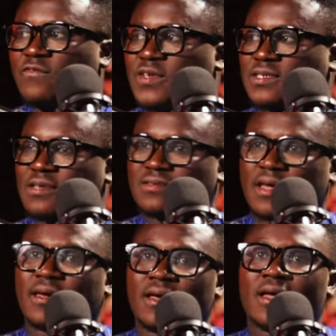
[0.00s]
officers yeah.
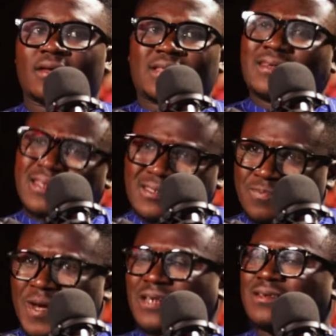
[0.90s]
there. That
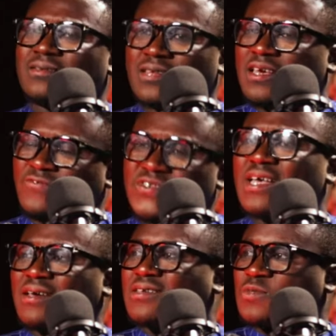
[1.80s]
this man, they
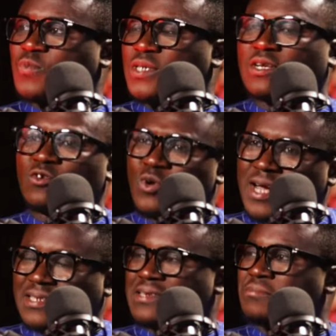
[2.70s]
sang his praise, they
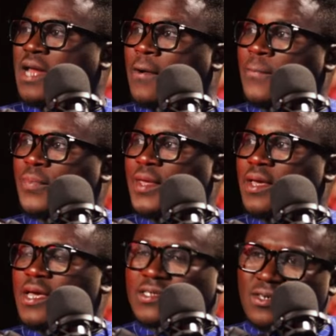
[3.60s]
look at him now.
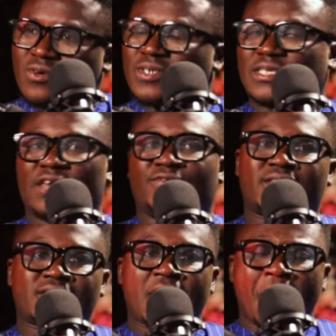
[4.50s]
Is it not
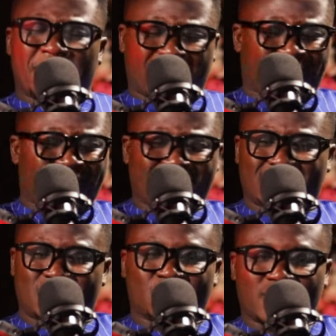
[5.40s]
David? But in that
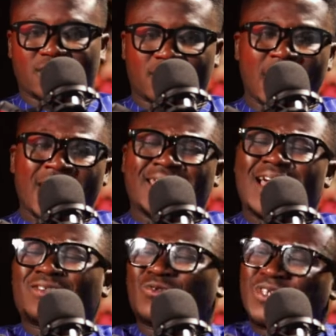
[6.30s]
situation, he
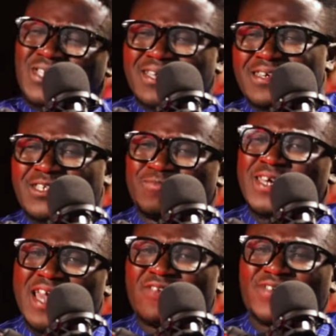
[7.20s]
had to change his
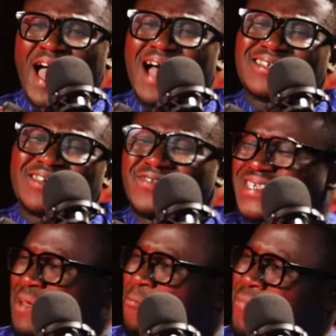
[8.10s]
behavior as if
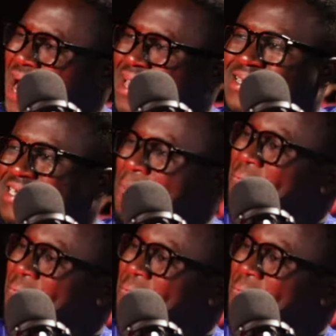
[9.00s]
he's a he's a